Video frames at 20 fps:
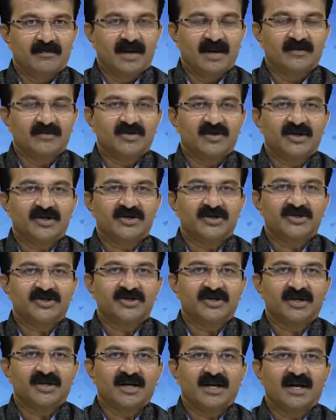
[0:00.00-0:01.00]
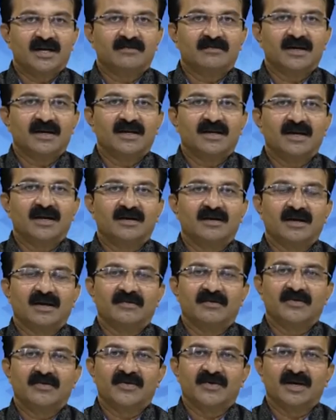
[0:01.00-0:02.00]
Mahmuda Shikshan and Mahila
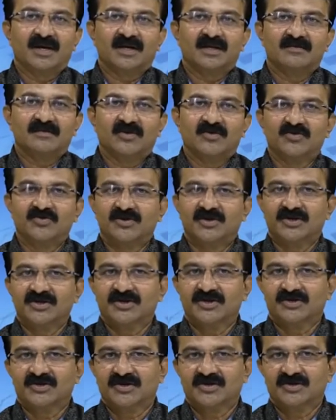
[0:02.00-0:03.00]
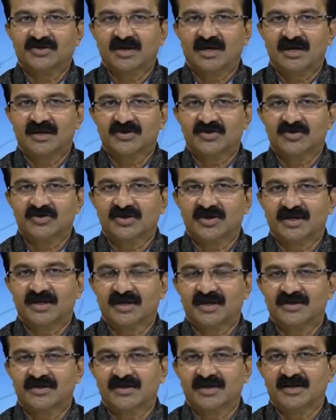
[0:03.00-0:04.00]
Grami Vikas Bahuddeshya Sansa
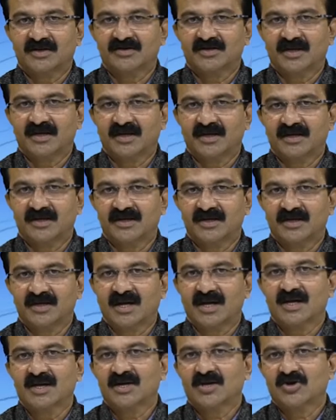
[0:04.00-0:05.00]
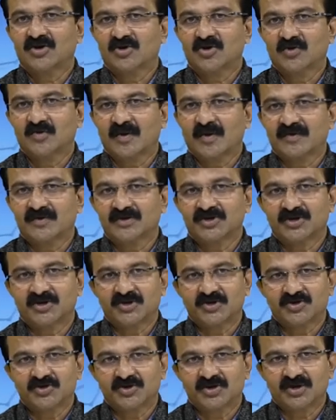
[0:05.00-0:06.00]
Associated Central India Group of
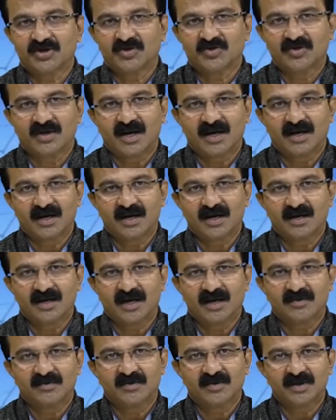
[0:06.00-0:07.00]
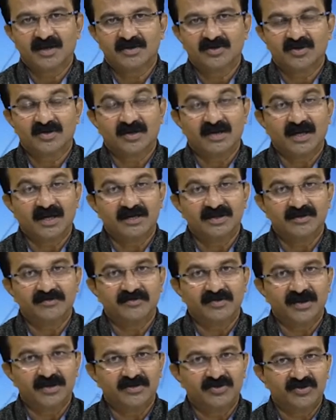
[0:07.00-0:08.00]
Institution Donara Nagpur has organized a
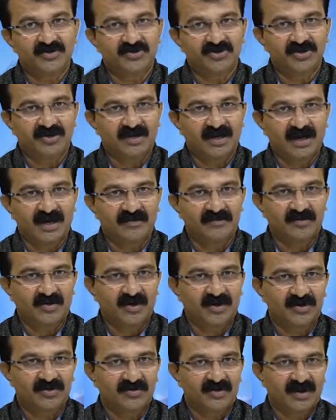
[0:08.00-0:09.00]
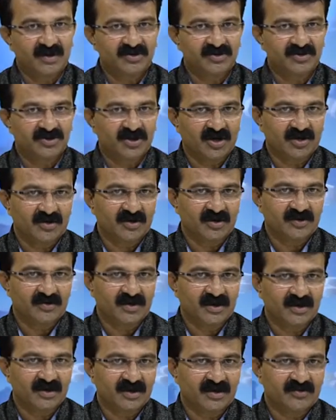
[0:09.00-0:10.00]
blood donation camp on 12th January
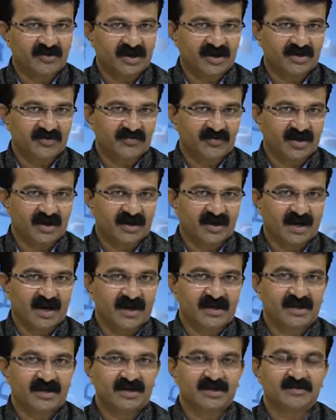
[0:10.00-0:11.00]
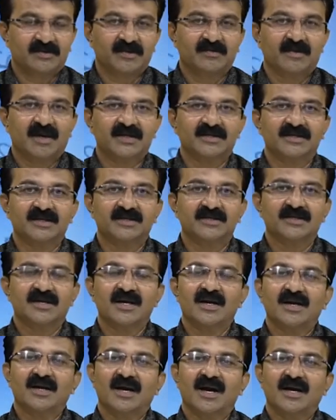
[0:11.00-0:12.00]
2021 at its premises
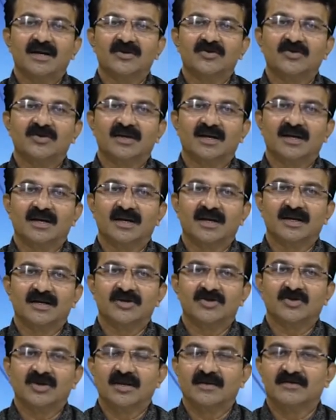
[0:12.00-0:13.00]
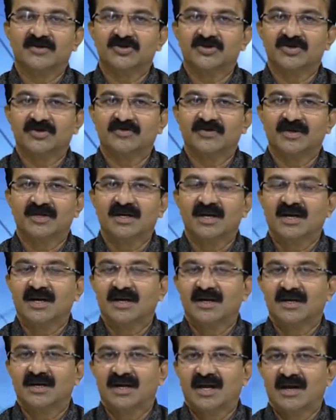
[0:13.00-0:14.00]
at Donara in collaboration with
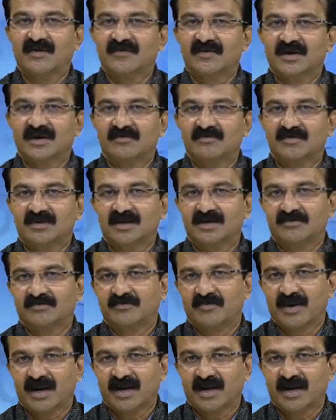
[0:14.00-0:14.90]
Lifeline Blood